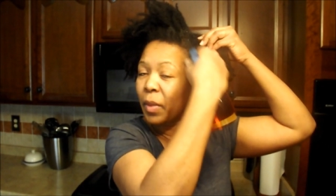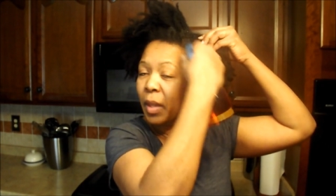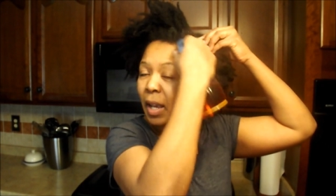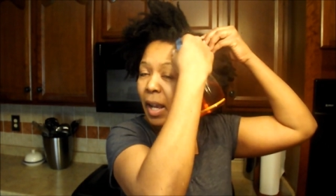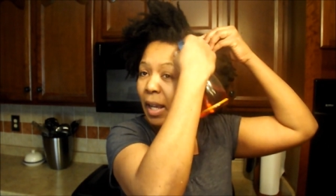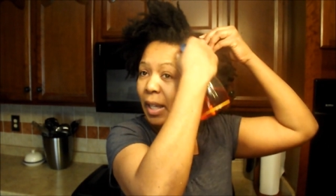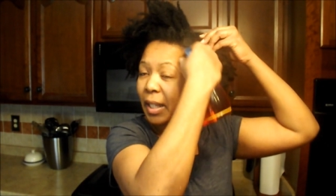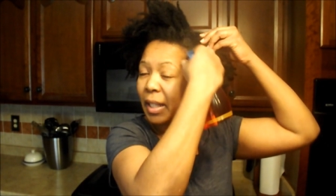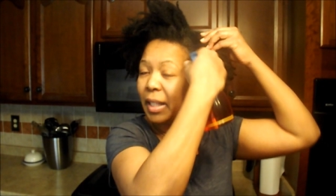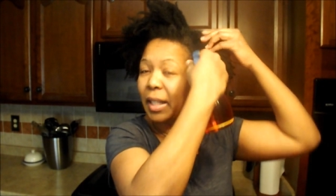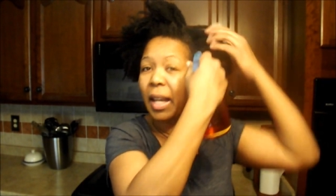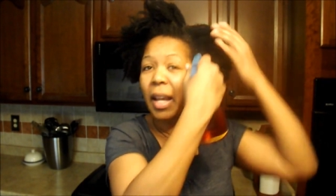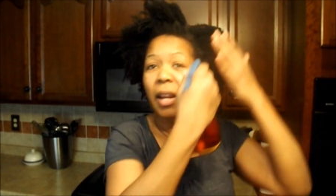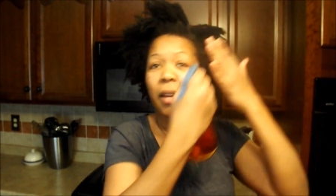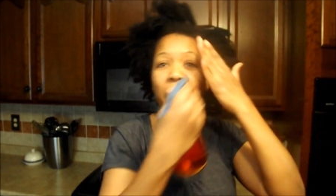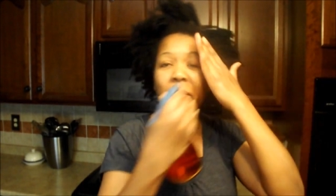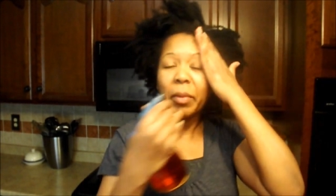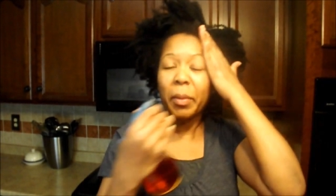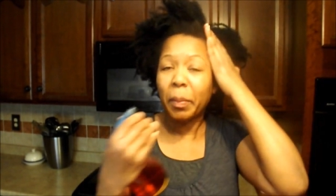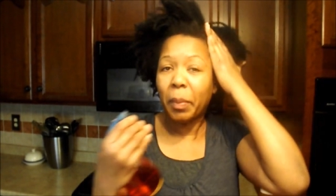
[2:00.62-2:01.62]
I get
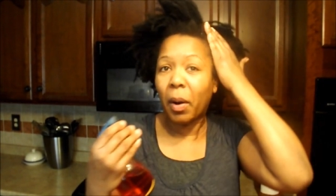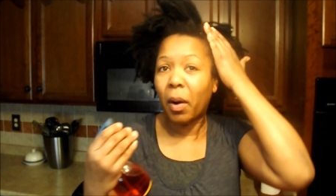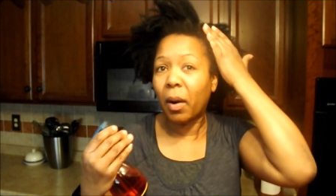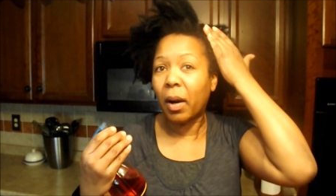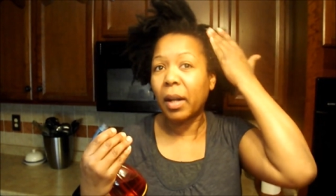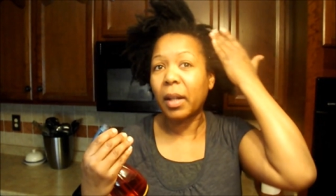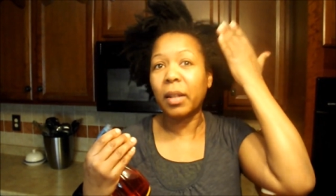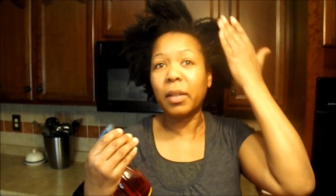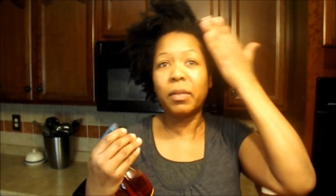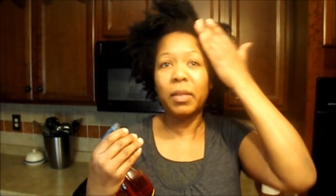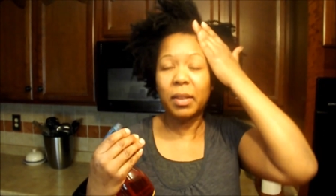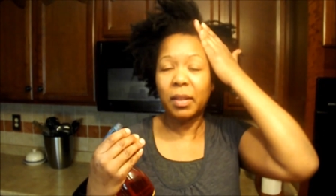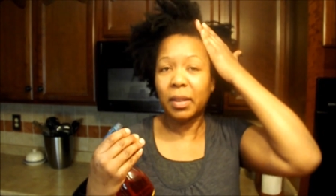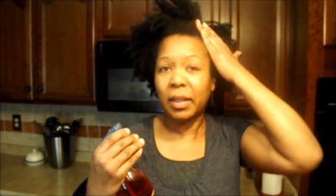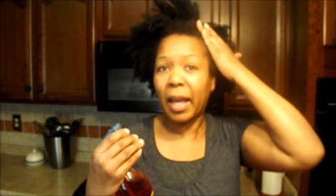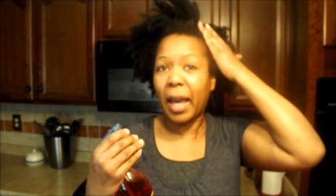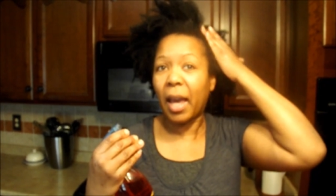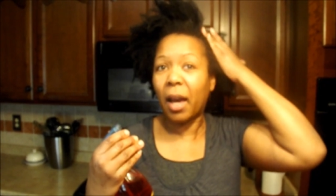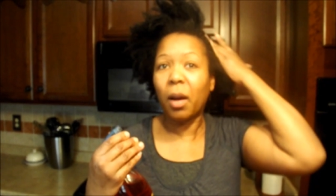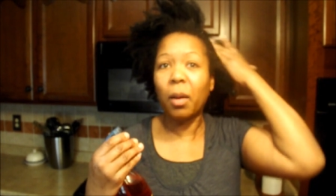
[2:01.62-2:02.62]
every part of the
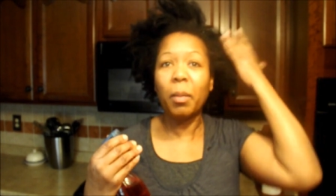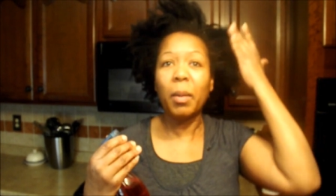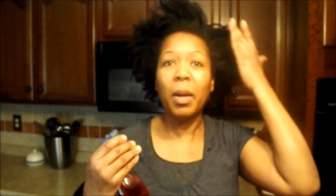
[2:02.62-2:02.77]
scalp